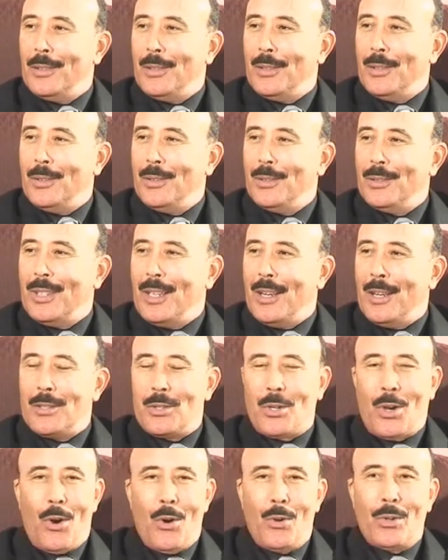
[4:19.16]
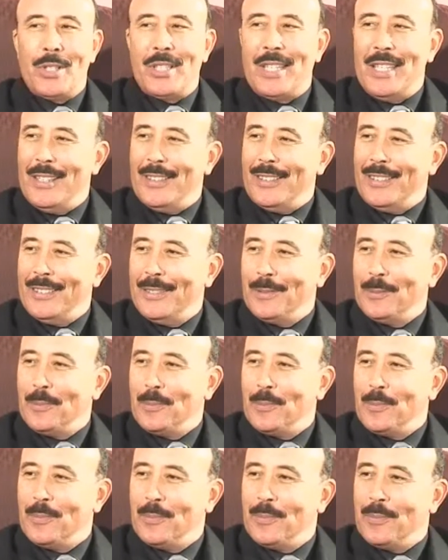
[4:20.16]
Yes, know? God's called us here. Yeah,
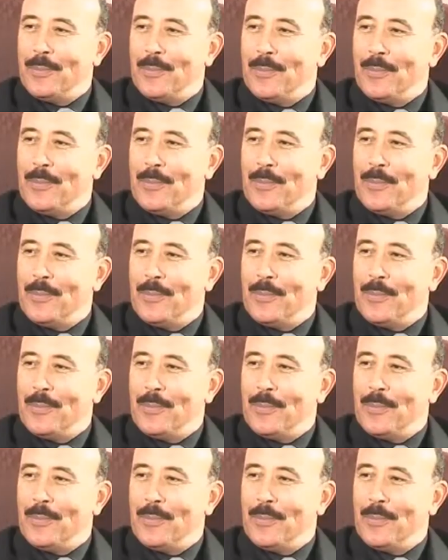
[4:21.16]
in your